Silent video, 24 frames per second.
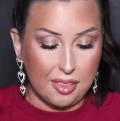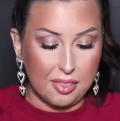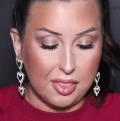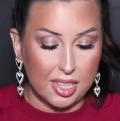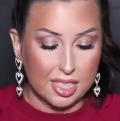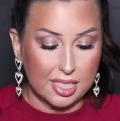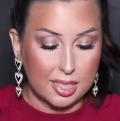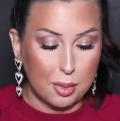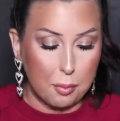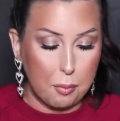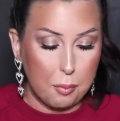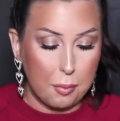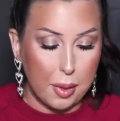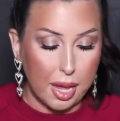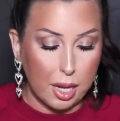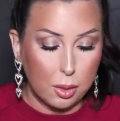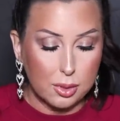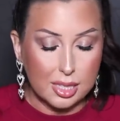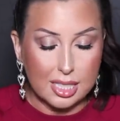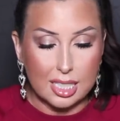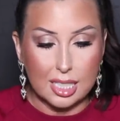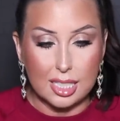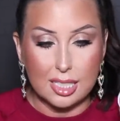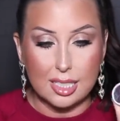This
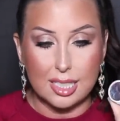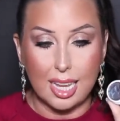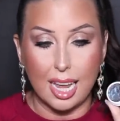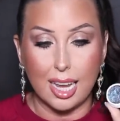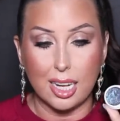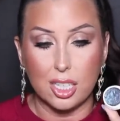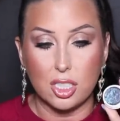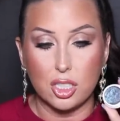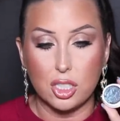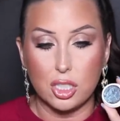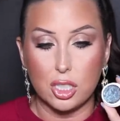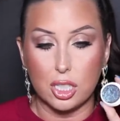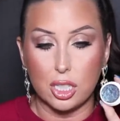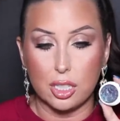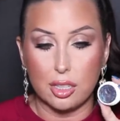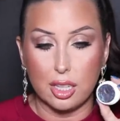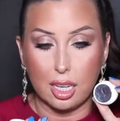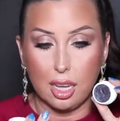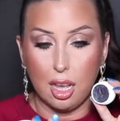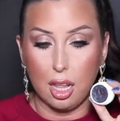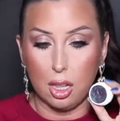bouncy texture that